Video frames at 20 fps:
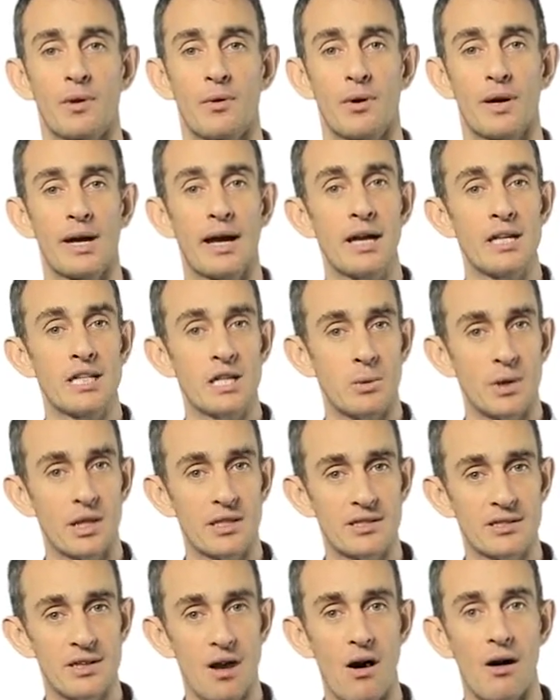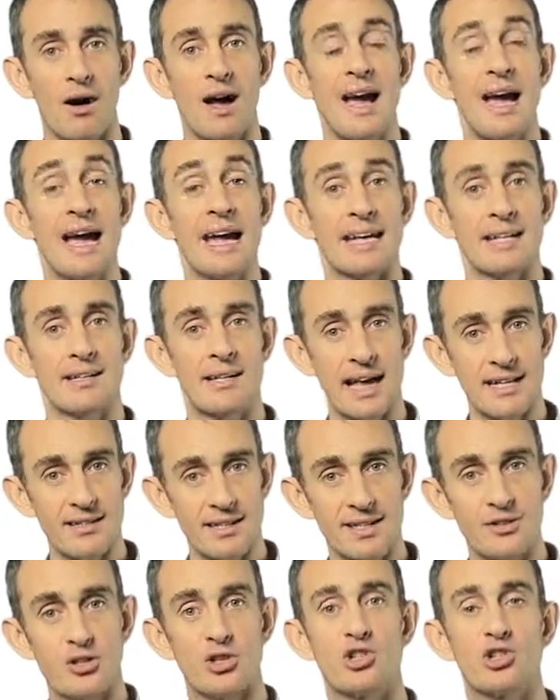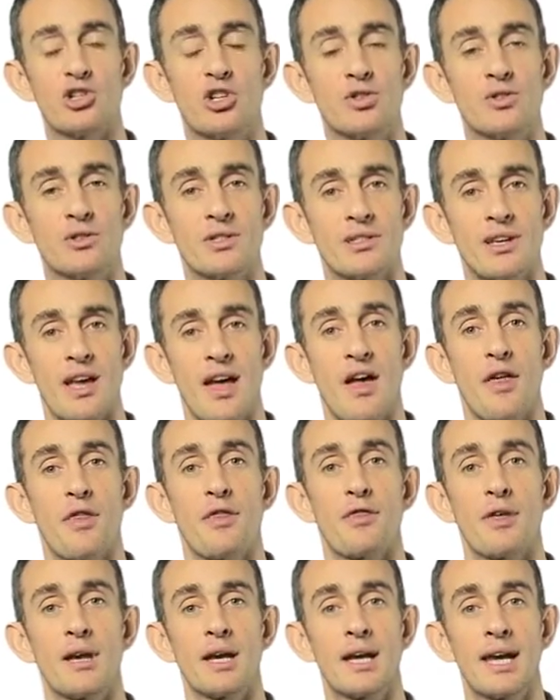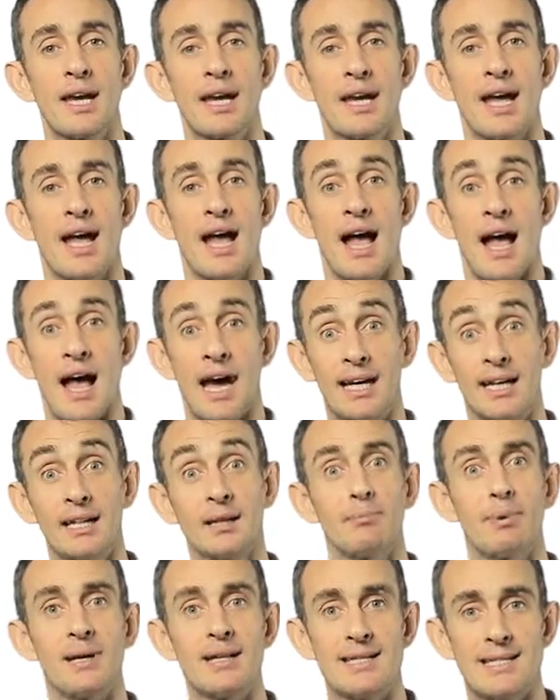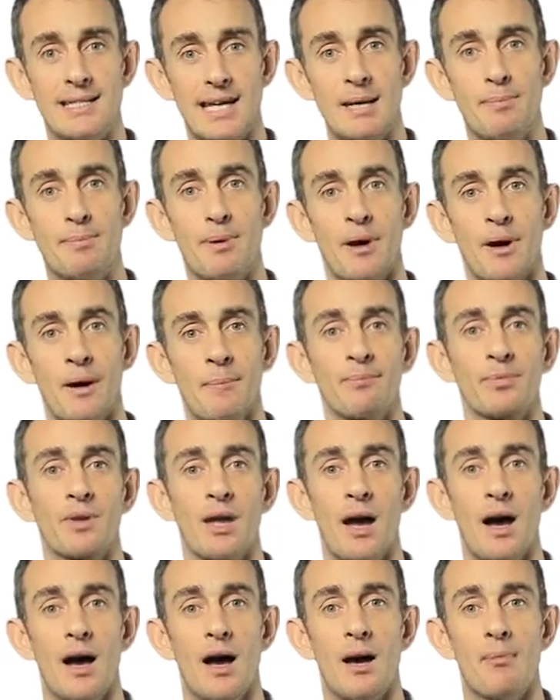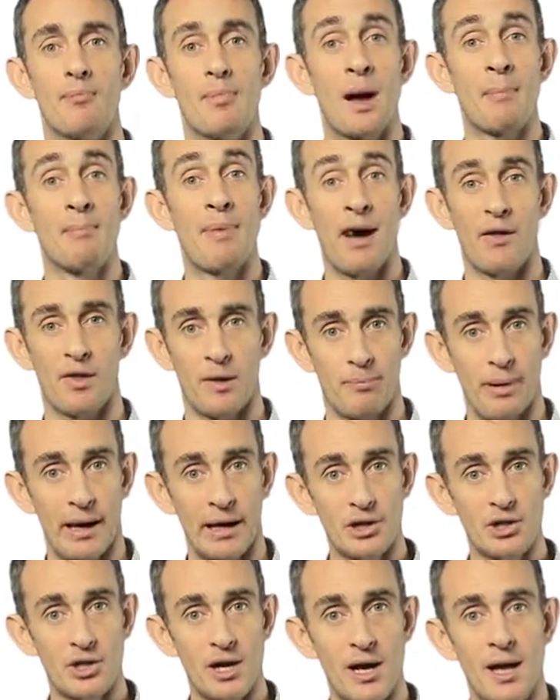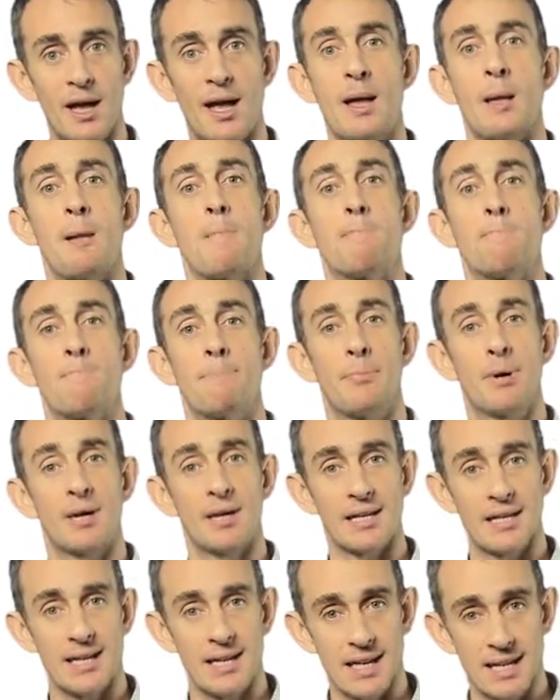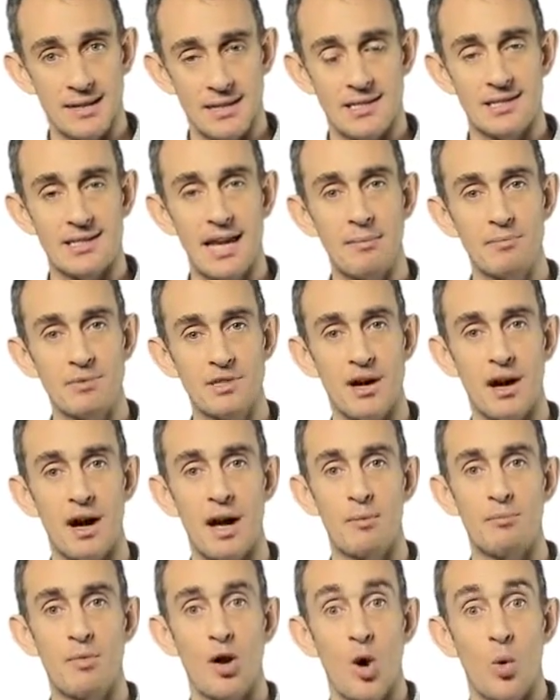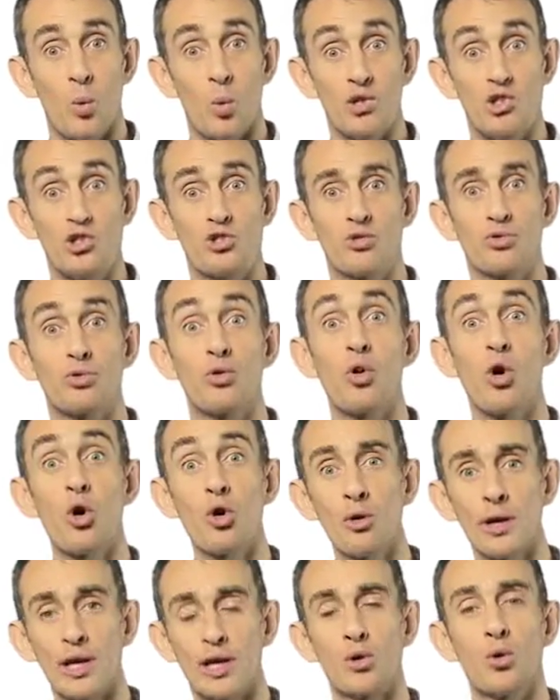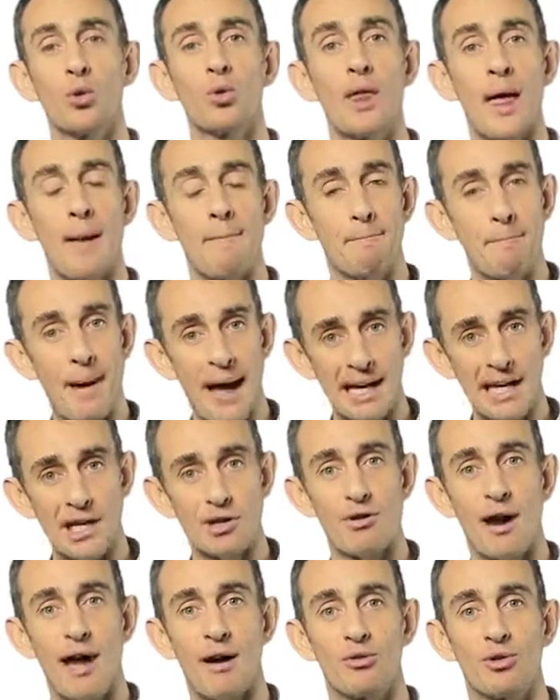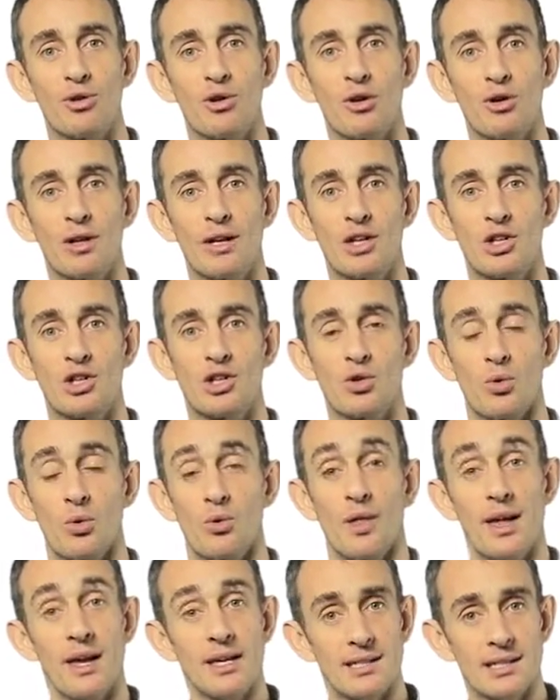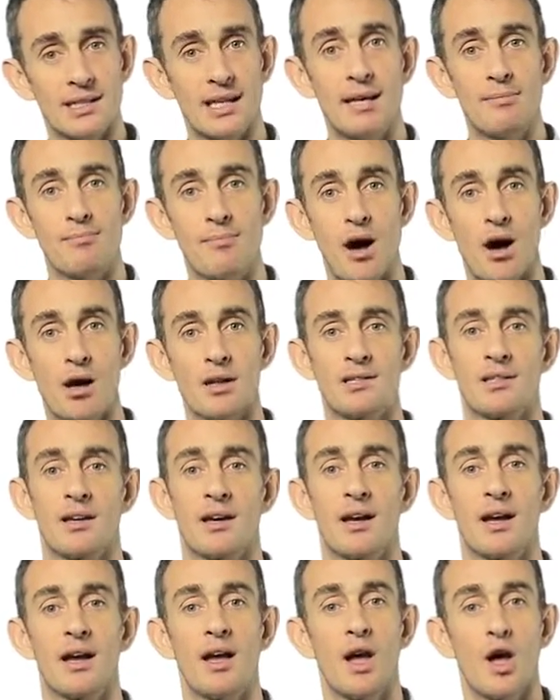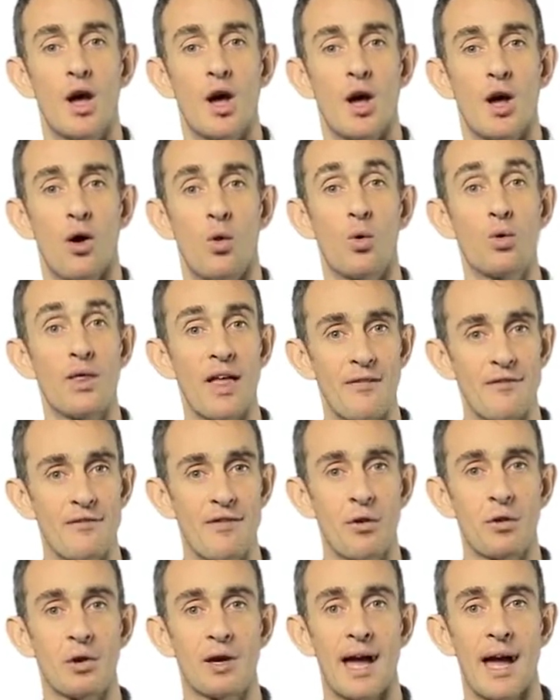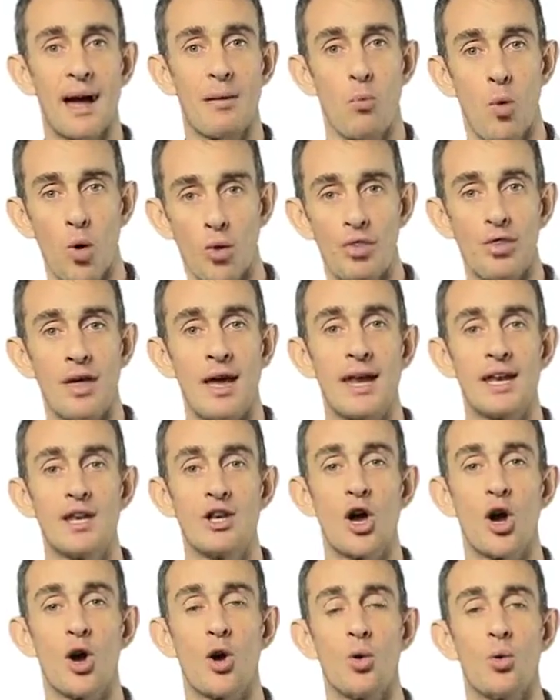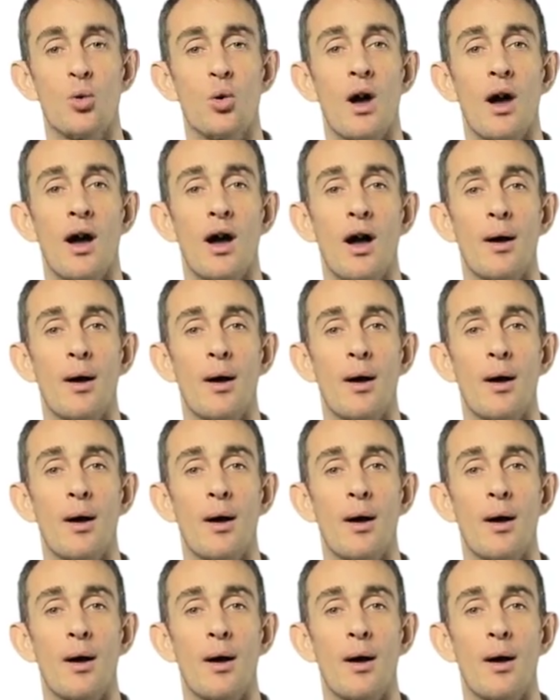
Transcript: Okay, so we can start getting the students thinking a little bit deeper about the picture, but at the same time, we're drawing in all their background knowledge or their schemata, all their vocab, what they know